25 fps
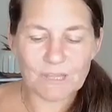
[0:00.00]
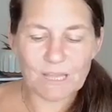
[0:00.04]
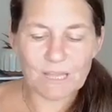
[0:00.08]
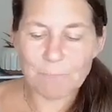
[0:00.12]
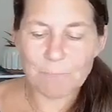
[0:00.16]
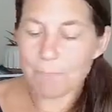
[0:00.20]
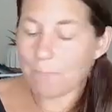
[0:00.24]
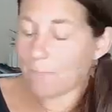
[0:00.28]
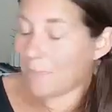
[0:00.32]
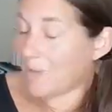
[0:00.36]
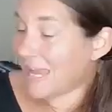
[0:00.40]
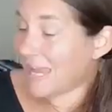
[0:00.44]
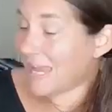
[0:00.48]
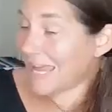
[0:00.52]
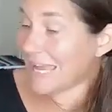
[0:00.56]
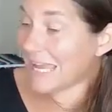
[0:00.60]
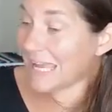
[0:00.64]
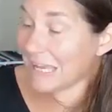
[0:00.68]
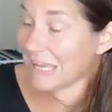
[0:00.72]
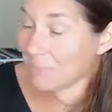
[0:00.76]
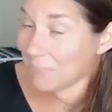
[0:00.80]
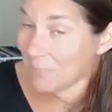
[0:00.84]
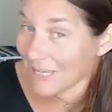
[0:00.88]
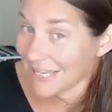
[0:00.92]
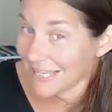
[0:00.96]

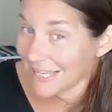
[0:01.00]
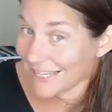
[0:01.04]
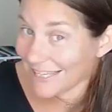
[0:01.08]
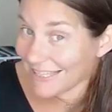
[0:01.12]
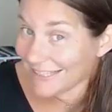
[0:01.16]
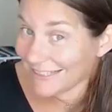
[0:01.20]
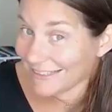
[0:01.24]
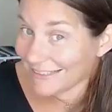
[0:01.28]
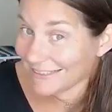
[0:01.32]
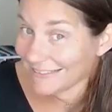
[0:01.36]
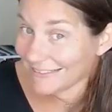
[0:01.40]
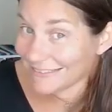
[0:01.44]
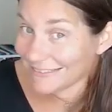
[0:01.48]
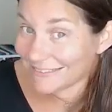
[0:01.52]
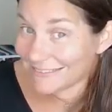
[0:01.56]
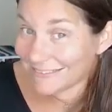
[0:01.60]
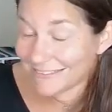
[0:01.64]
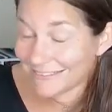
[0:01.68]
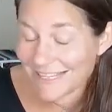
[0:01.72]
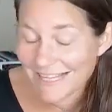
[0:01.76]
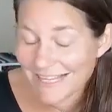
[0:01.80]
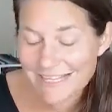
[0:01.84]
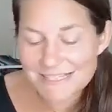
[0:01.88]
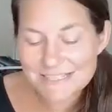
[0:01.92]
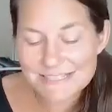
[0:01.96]
Maybe
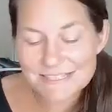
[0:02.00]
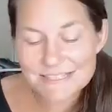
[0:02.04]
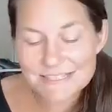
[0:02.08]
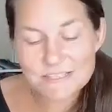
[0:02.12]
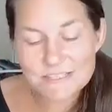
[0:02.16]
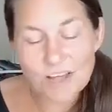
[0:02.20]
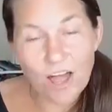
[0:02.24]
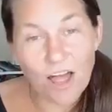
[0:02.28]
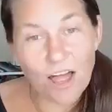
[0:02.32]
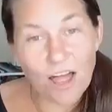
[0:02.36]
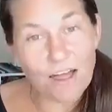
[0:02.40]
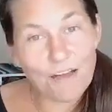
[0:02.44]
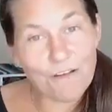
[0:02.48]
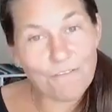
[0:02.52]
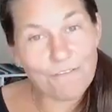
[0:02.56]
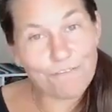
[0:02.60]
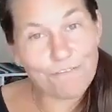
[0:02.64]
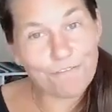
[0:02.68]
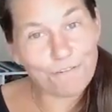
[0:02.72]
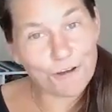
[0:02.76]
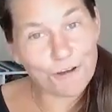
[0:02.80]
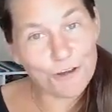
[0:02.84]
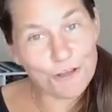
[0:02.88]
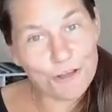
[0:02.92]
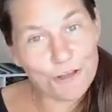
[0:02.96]
it's not
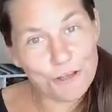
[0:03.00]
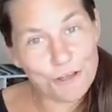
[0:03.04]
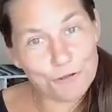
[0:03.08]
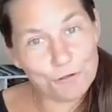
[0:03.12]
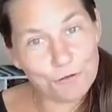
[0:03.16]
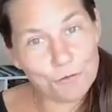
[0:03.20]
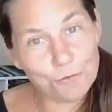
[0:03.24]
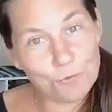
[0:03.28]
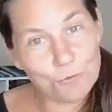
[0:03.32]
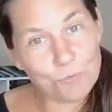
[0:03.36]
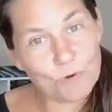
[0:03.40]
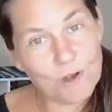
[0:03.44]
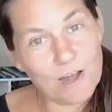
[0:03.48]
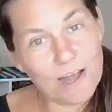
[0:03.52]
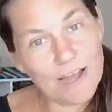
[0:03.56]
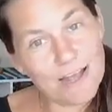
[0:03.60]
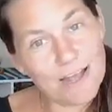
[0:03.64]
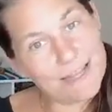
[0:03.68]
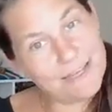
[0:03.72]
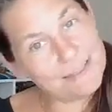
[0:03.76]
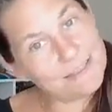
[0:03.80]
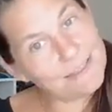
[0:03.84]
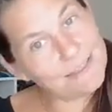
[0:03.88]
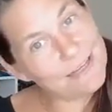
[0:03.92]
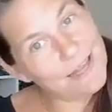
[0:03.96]
for you
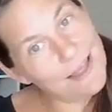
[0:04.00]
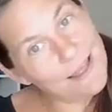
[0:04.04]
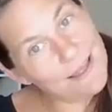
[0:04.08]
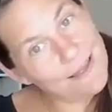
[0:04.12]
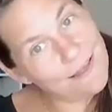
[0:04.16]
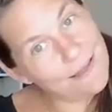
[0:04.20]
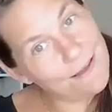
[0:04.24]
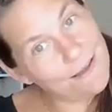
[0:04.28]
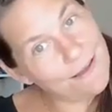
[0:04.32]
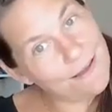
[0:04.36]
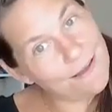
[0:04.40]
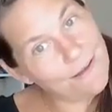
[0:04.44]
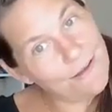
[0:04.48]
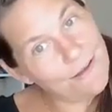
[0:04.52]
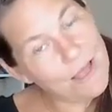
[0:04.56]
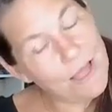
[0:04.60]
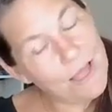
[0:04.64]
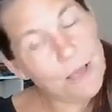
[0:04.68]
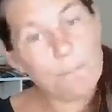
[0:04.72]
right now.